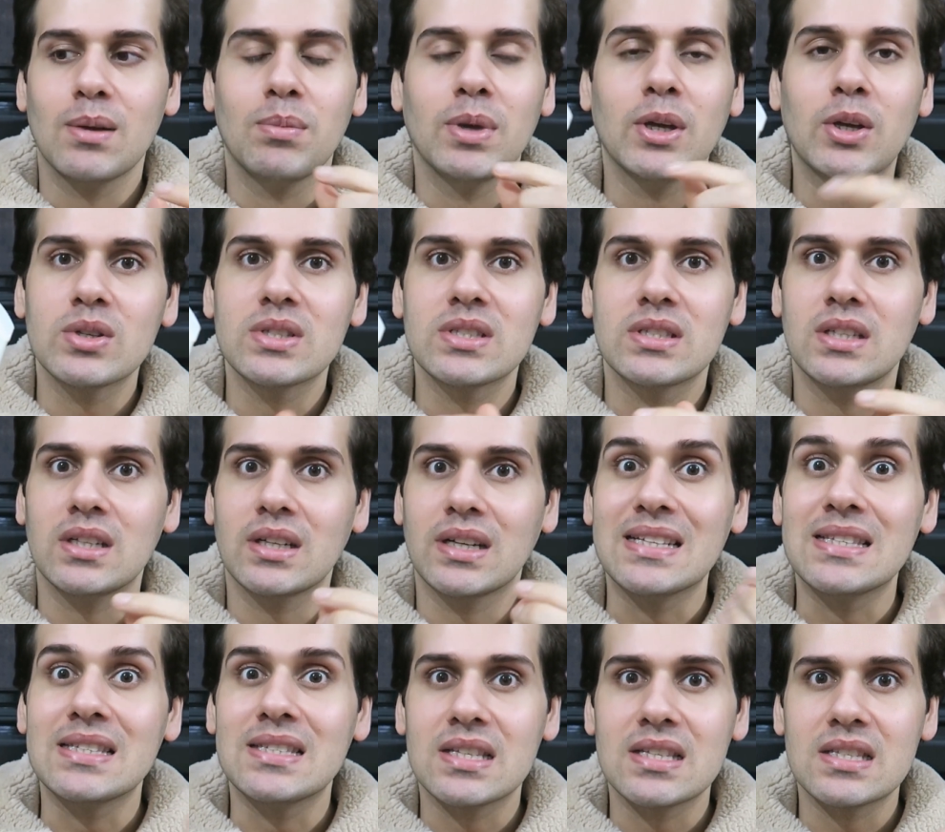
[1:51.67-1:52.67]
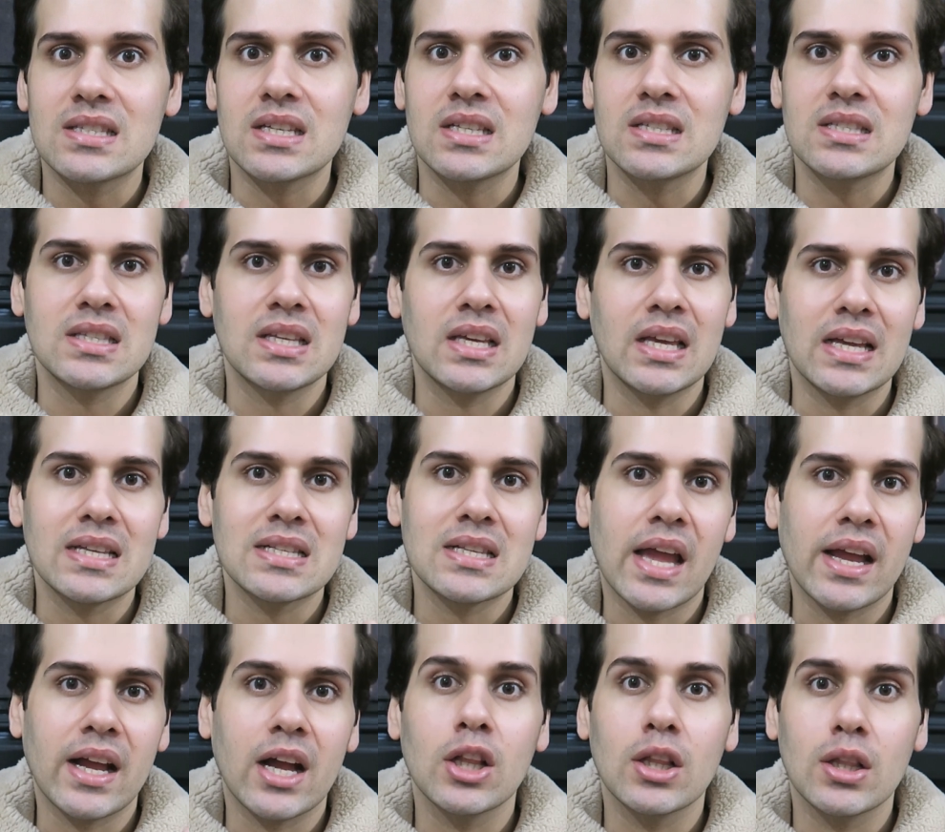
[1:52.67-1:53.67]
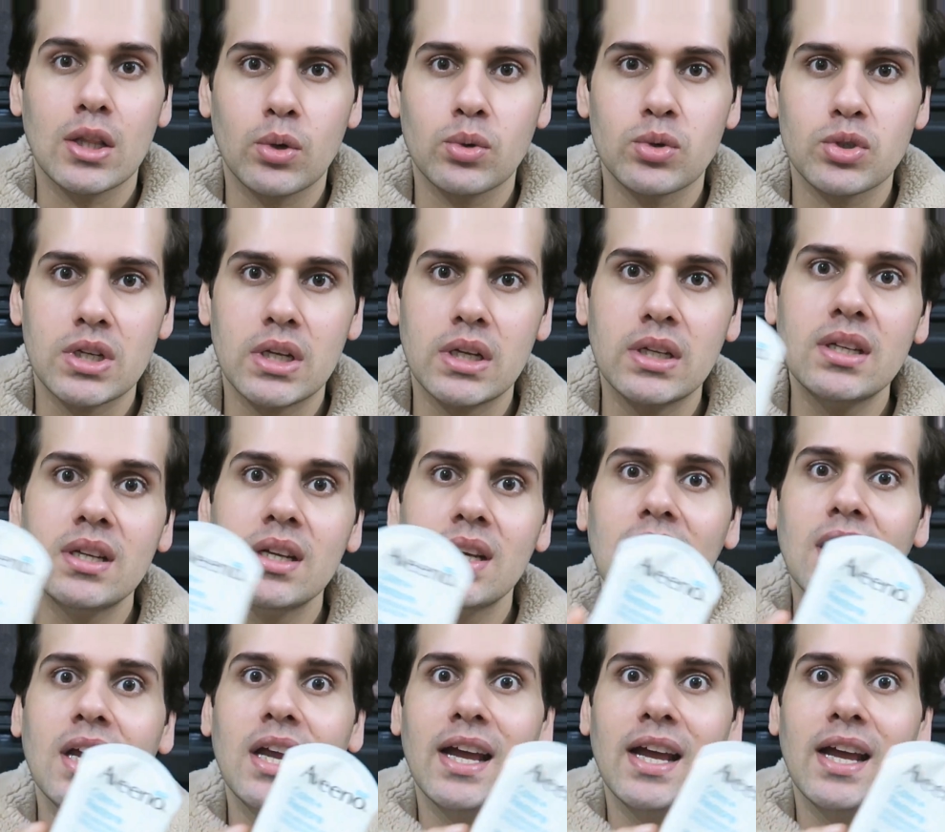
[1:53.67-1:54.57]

because the consistency is like a lotion,